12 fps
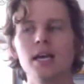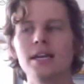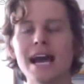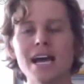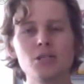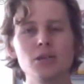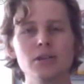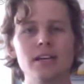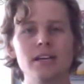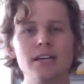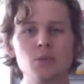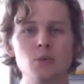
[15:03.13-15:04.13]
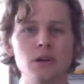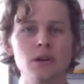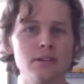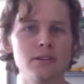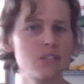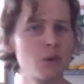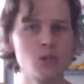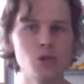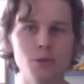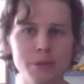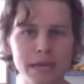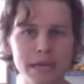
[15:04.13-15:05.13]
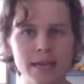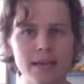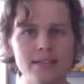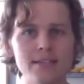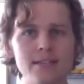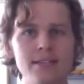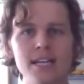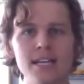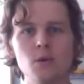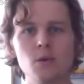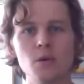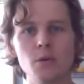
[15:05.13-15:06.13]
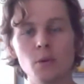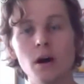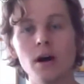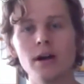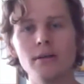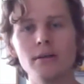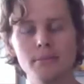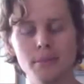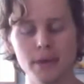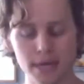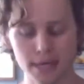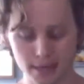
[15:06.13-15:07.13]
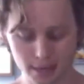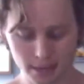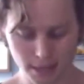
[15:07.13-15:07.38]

naturally because we're social beings and that's what we want. But